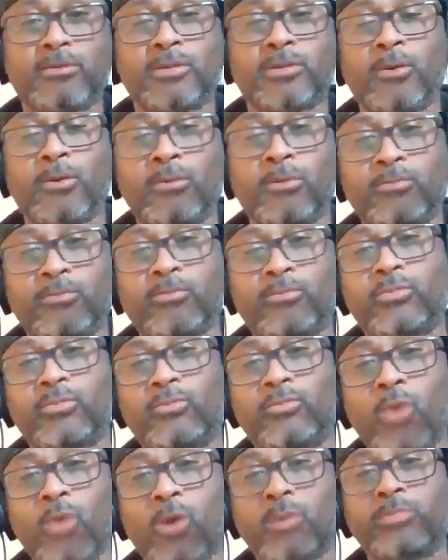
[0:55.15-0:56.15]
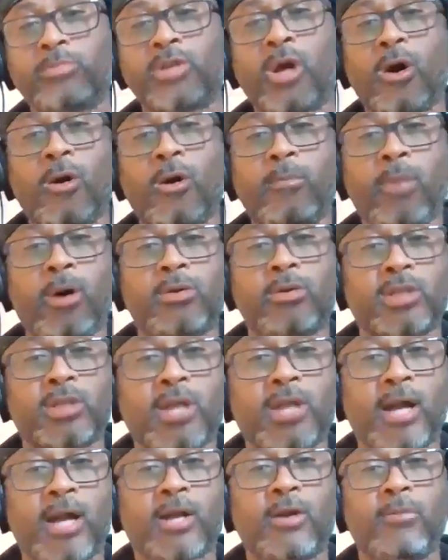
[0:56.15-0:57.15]
So welcome to All Ball
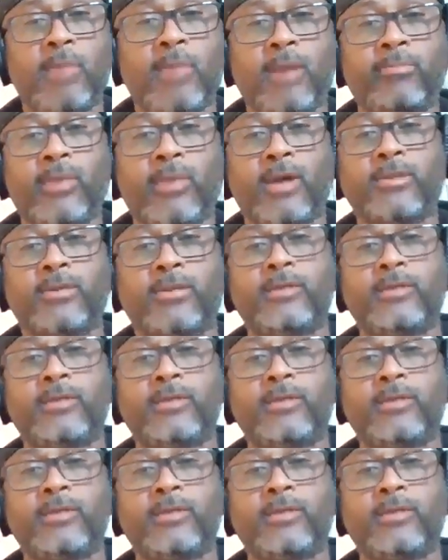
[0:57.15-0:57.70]
Chicago, my brother.